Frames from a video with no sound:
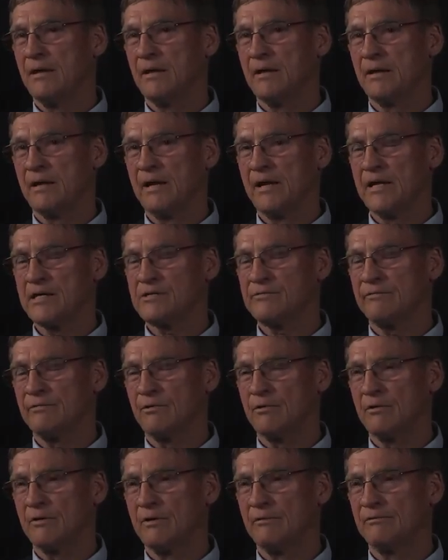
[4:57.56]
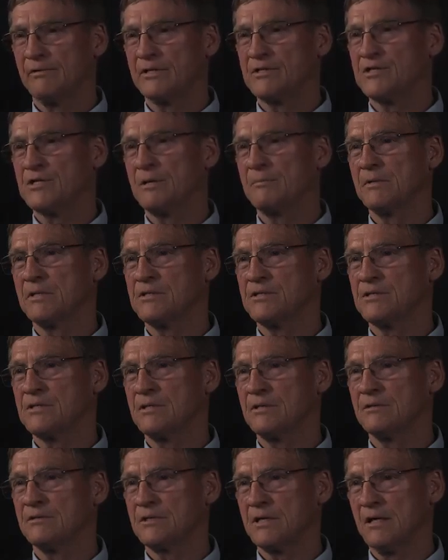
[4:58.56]
And I asked for uh, Fitzsimmons
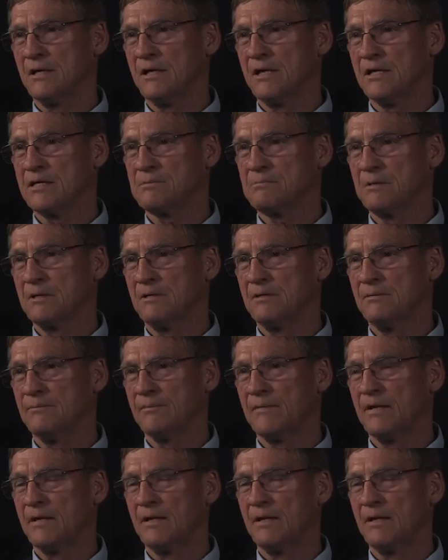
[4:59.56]
General Hospital,